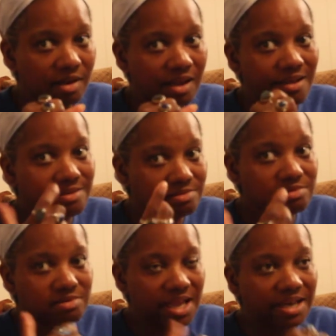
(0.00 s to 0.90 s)

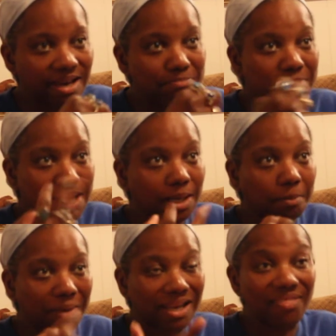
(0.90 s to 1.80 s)
It's in many,
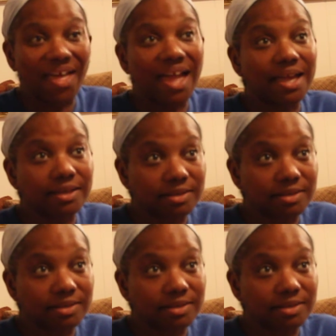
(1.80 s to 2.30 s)
many things.